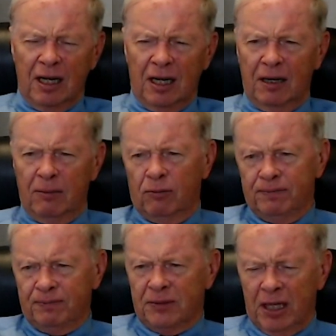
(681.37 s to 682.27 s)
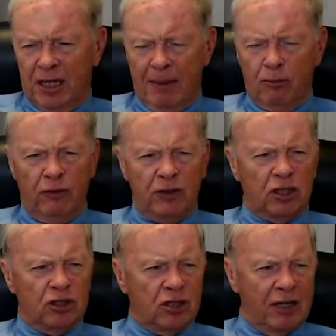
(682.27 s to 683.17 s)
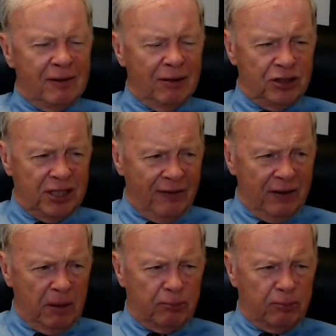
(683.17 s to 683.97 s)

Um, that movie's going to start around seven.